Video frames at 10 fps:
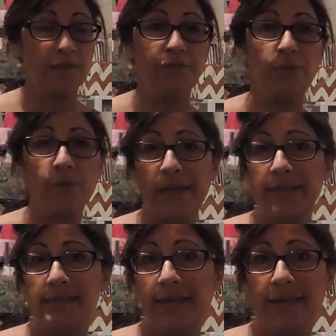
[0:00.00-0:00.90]
different
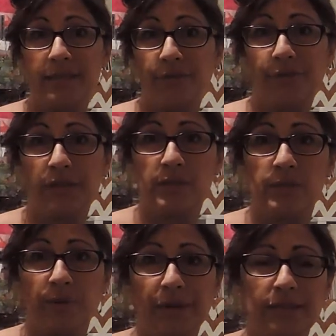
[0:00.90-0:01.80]
ways. They get different
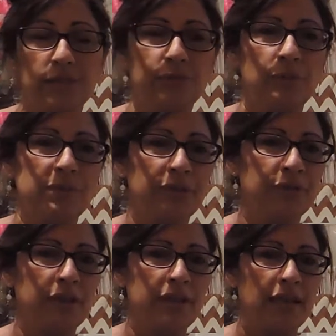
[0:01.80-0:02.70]
inspiration from
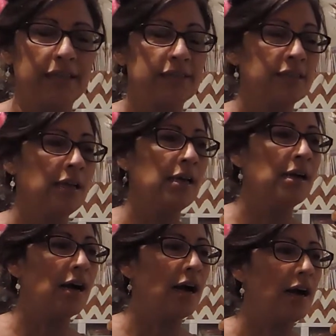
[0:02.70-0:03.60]
different things.
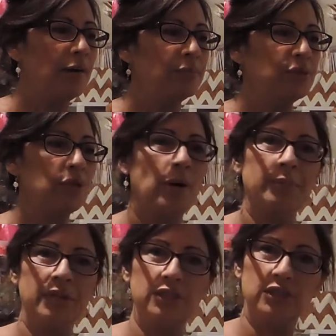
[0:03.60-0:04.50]
So
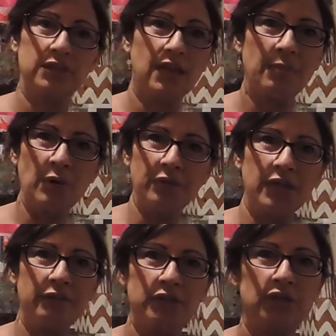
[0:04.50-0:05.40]
I'm going to just come over
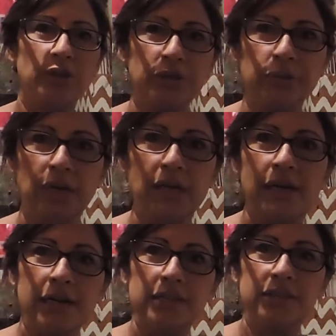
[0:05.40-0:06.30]
here and show you
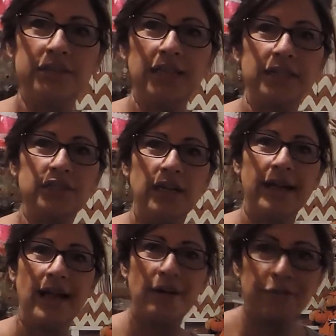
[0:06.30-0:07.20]
a little section
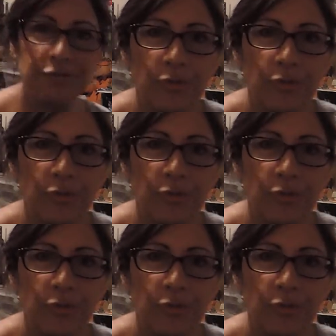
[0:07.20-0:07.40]
I have